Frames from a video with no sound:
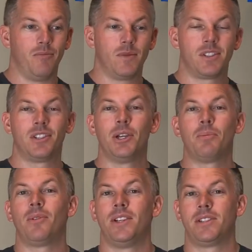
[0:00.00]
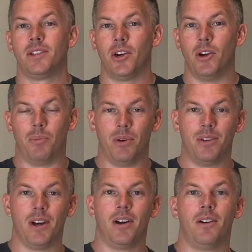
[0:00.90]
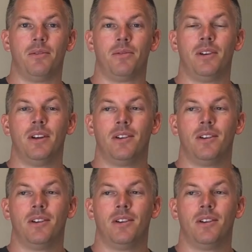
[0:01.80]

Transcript: slippery slope of,